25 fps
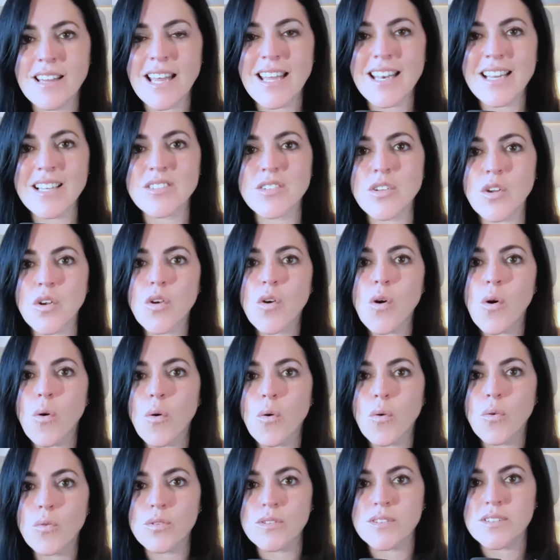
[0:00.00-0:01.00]
That is
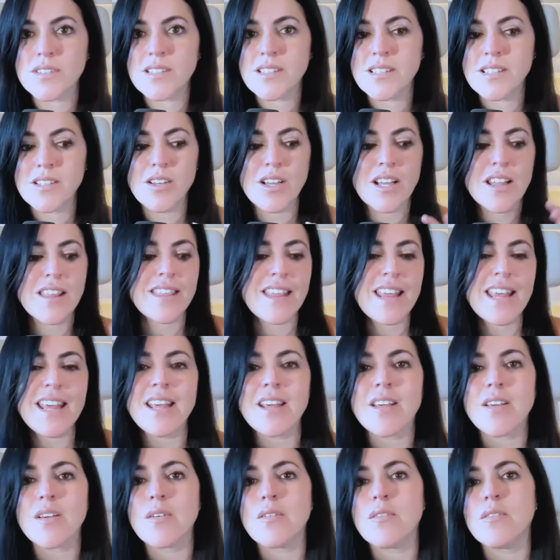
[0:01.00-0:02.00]
gold. You're like,
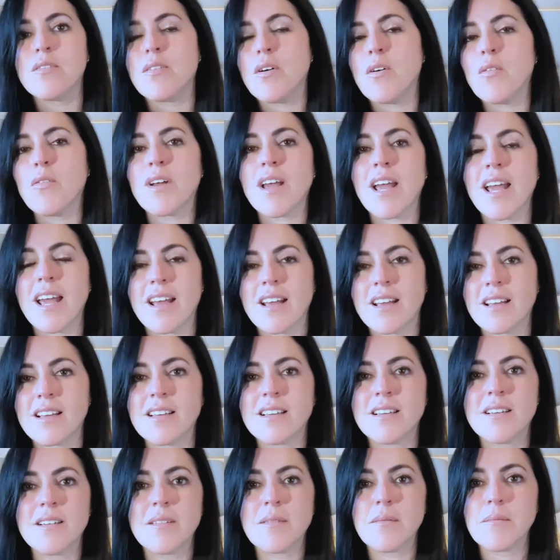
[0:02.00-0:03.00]
thank you. Okay,
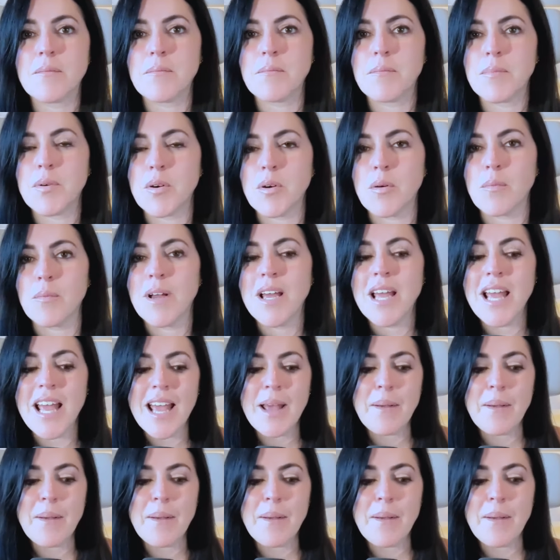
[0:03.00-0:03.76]
boom.